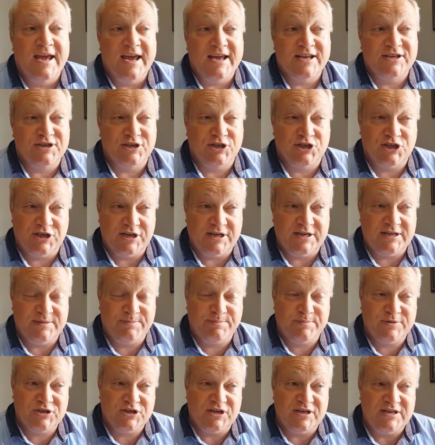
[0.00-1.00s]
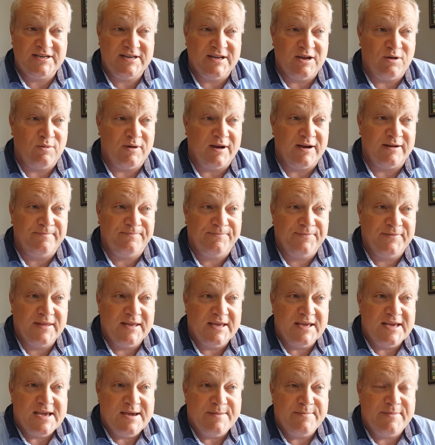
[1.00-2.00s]
And so she's she's now won
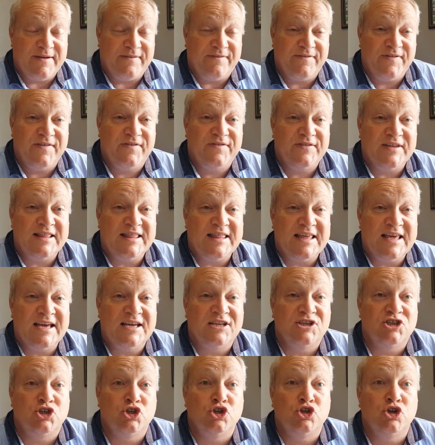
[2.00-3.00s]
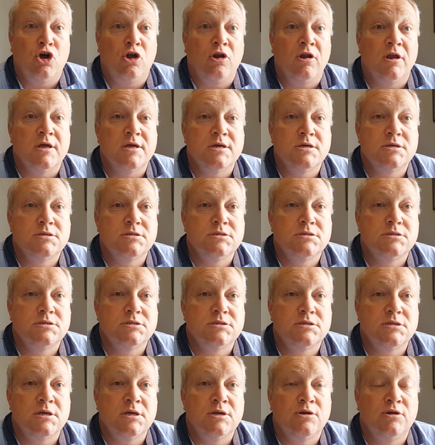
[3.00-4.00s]
about fifty thousand
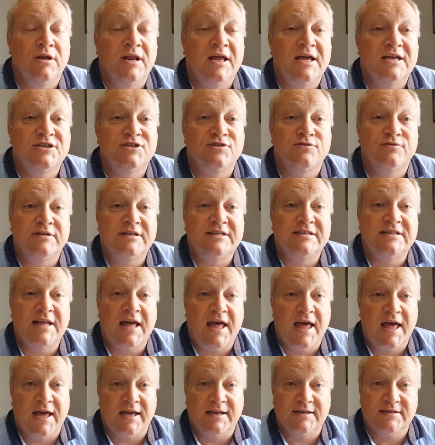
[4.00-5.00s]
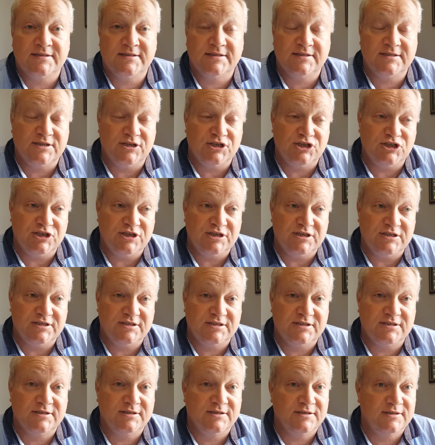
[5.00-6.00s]
dollars in her last three starts. So awesome.
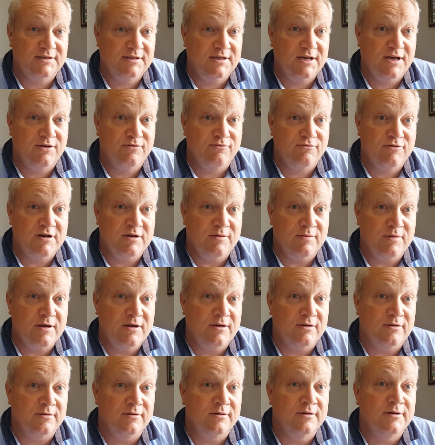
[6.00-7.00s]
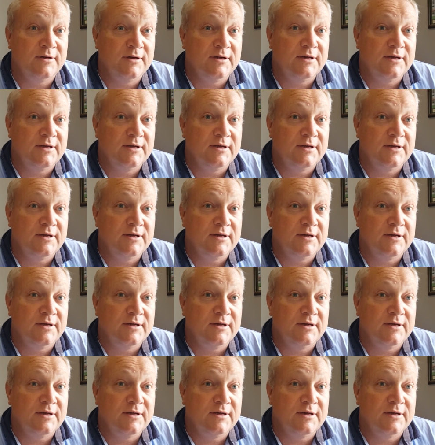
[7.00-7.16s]
she's going really well.